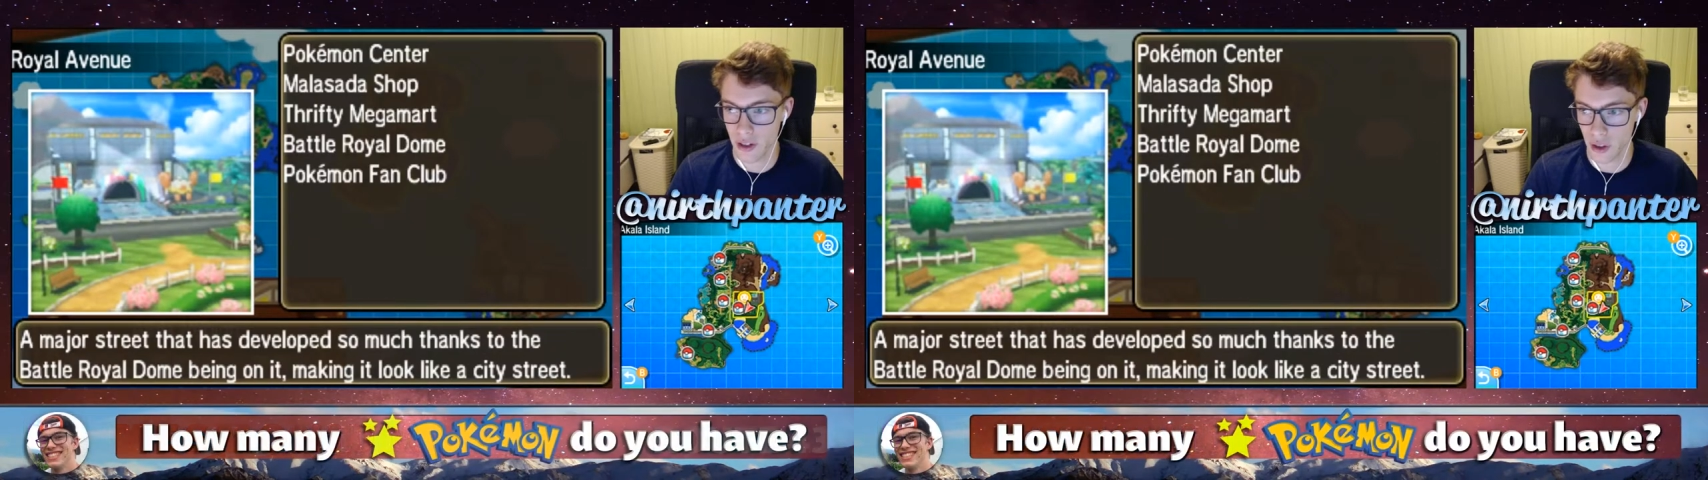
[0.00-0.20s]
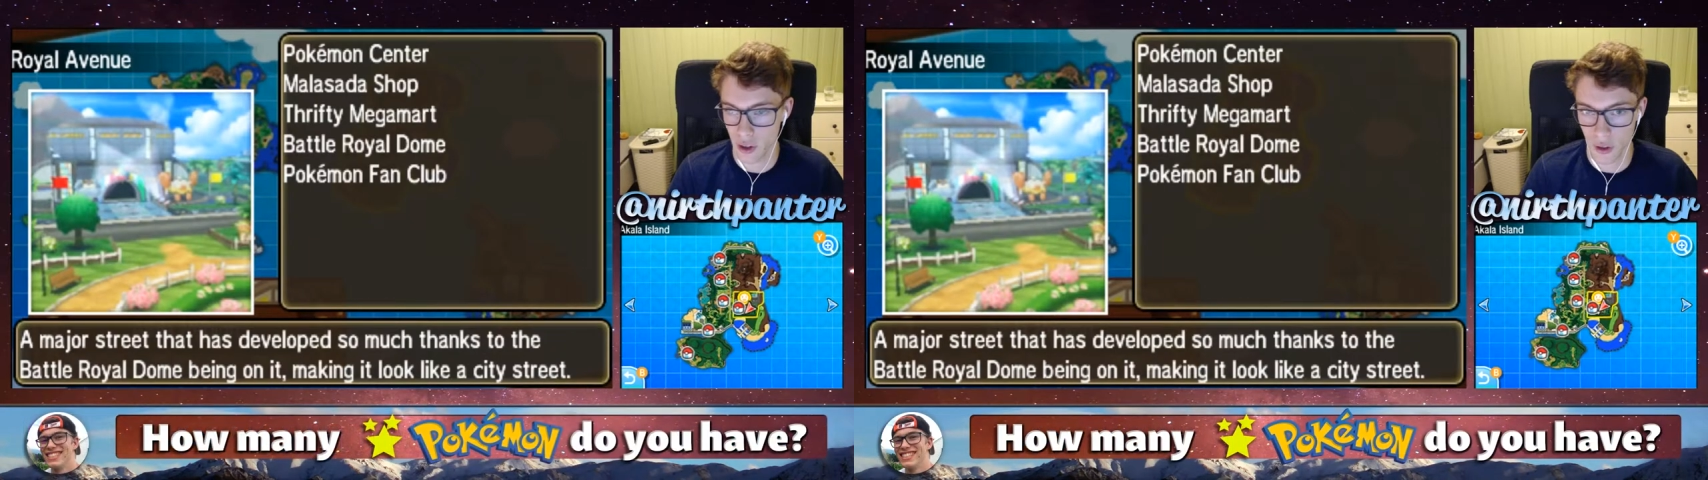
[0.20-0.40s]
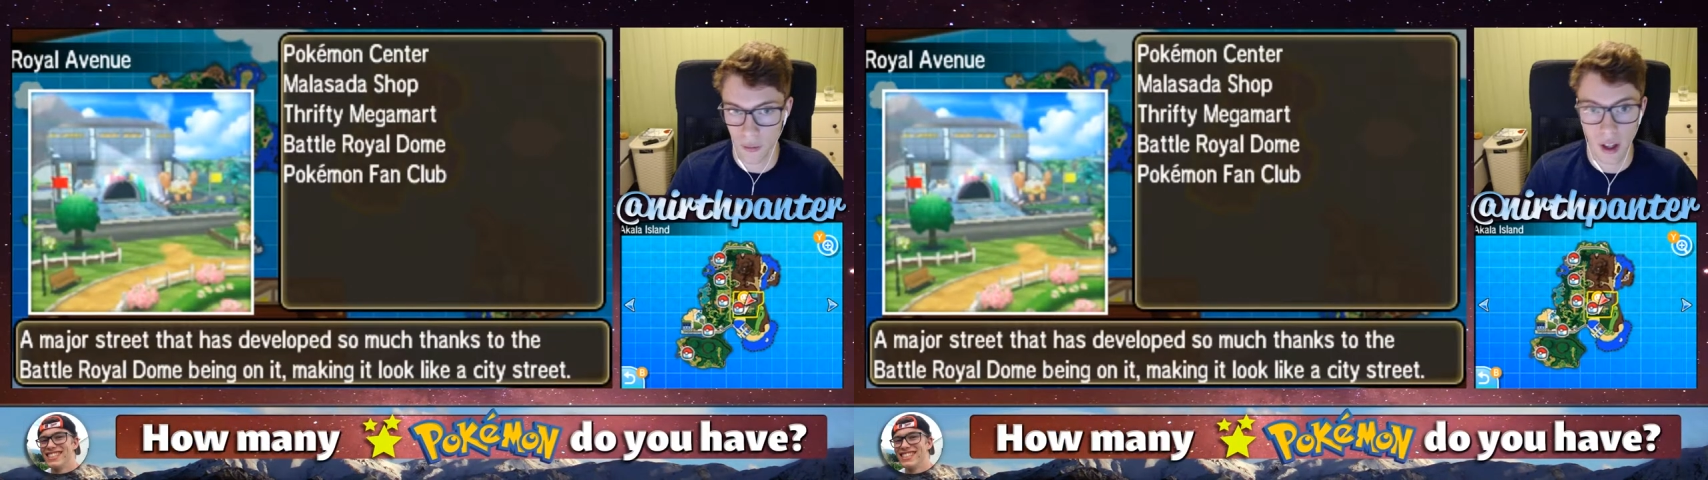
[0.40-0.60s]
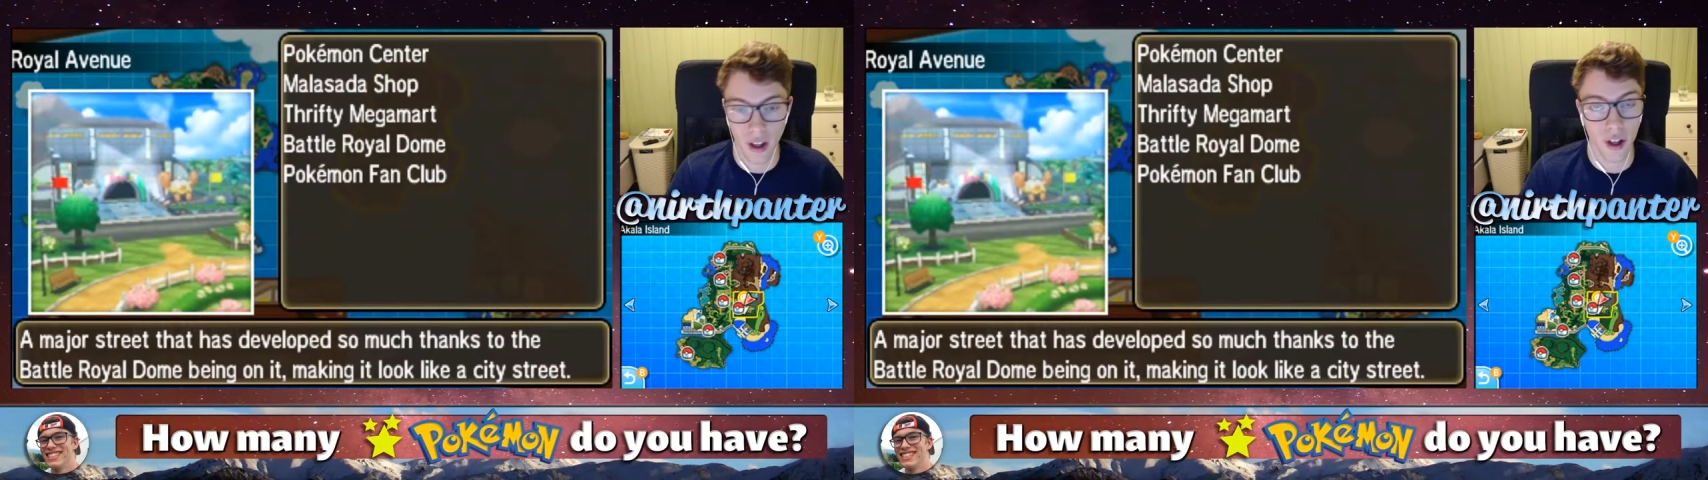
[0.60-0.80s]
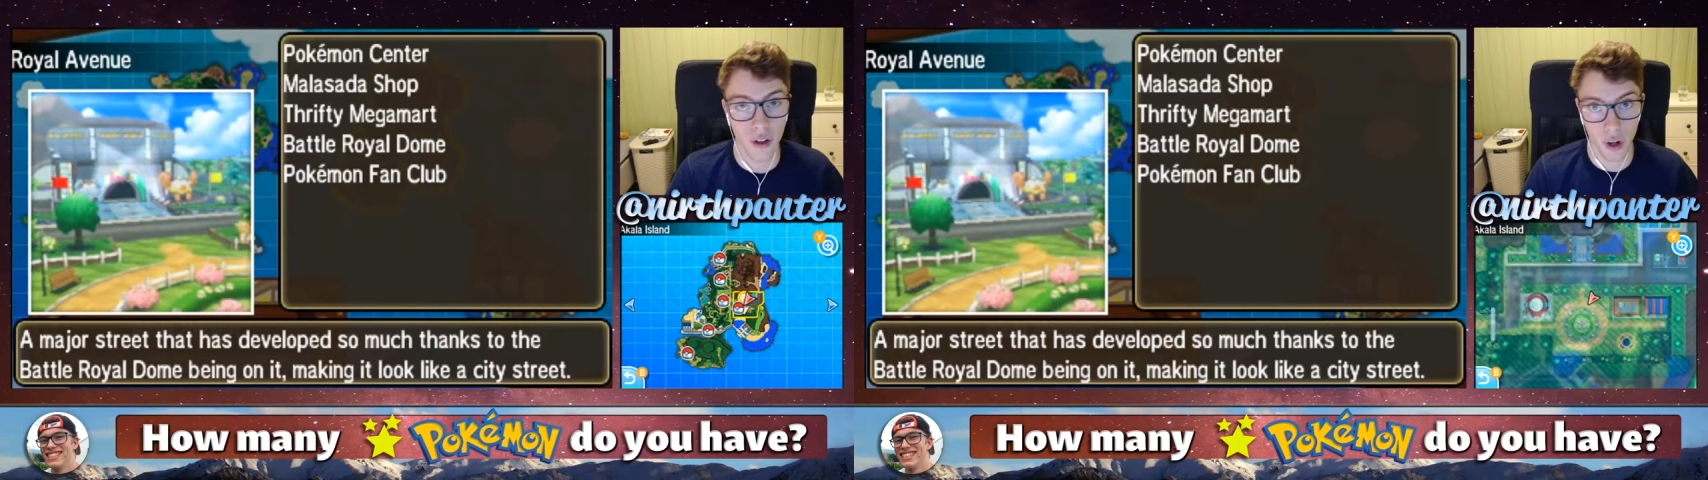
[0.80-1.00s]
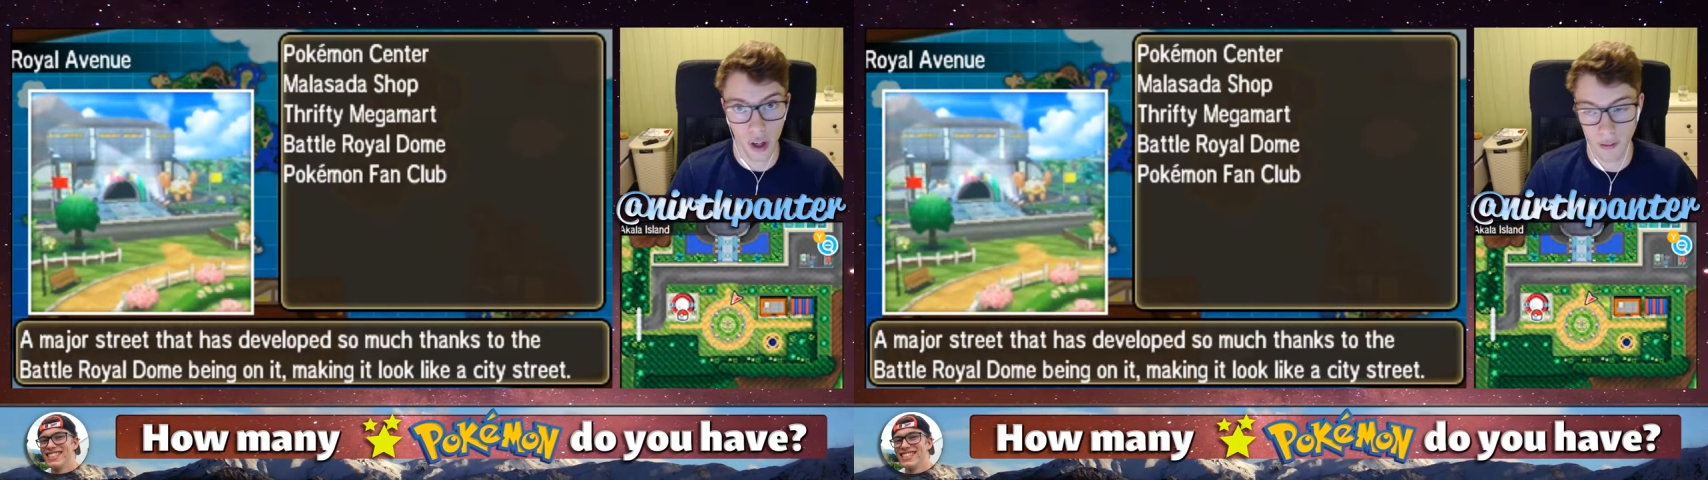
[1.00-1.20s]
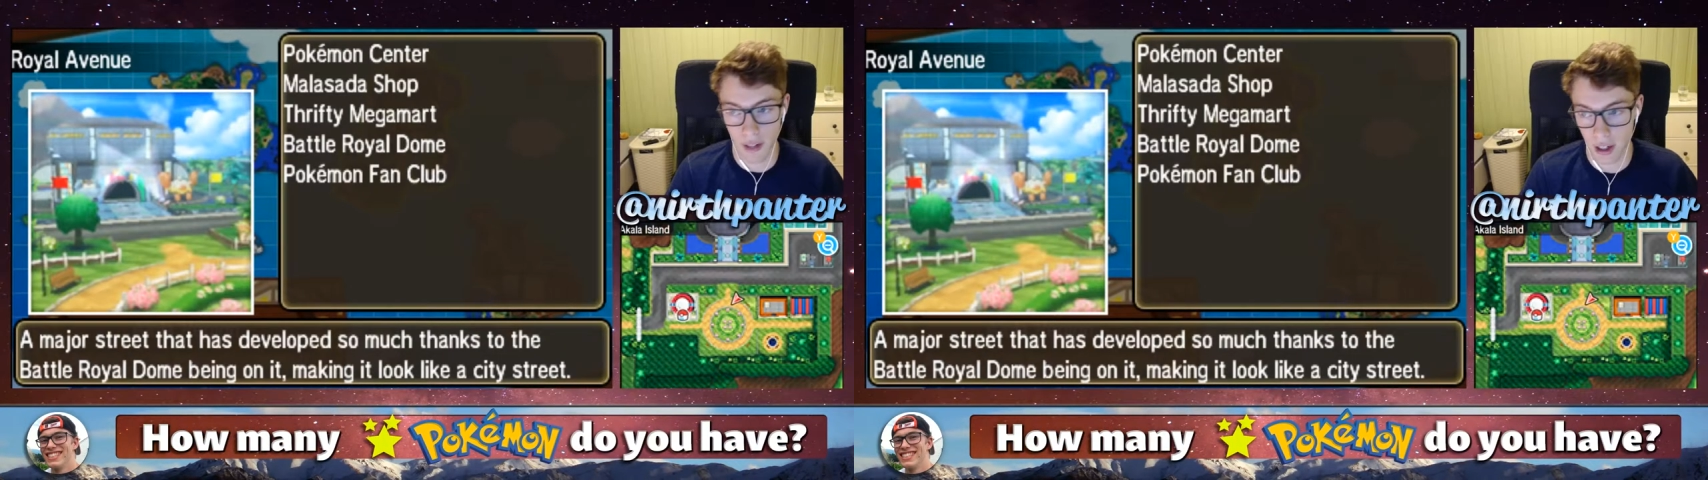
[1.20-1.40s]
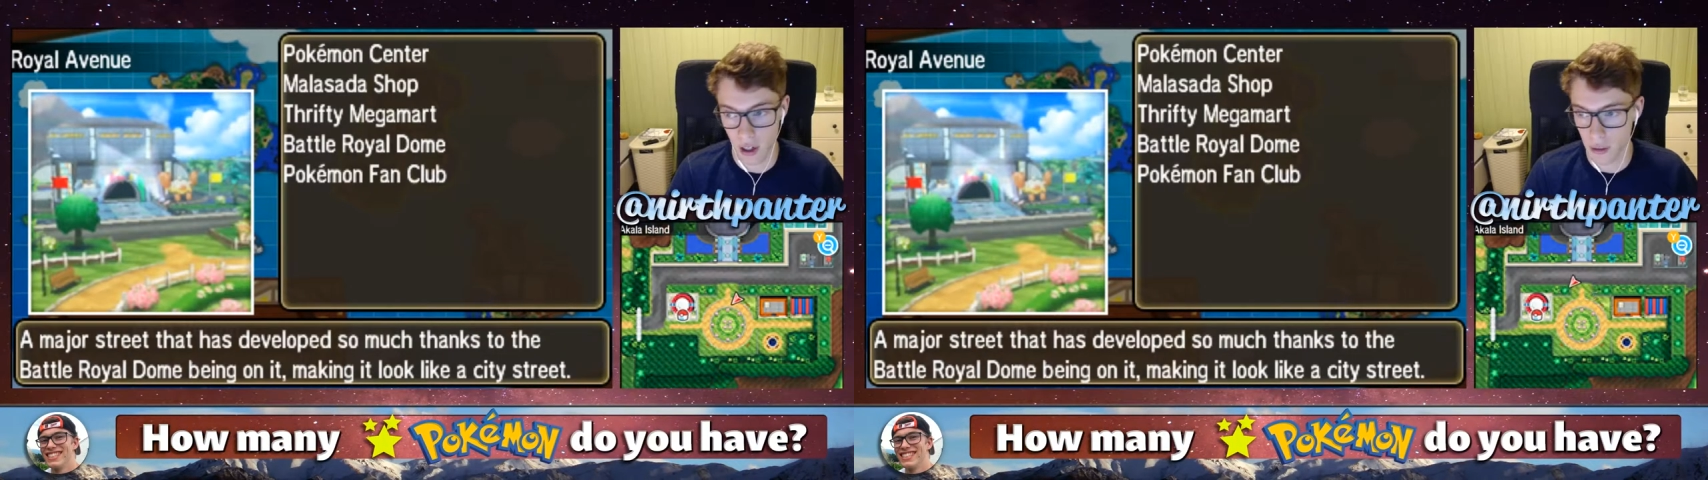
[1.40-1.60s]
to Royal
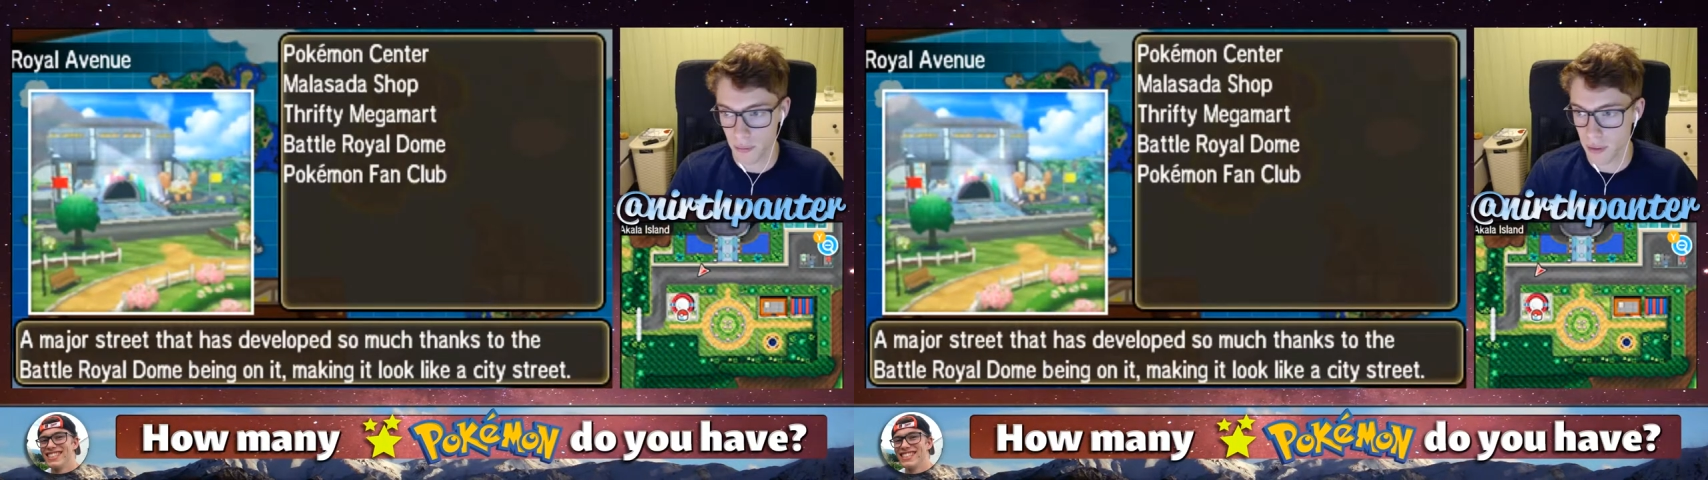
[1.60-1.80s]
Avenue,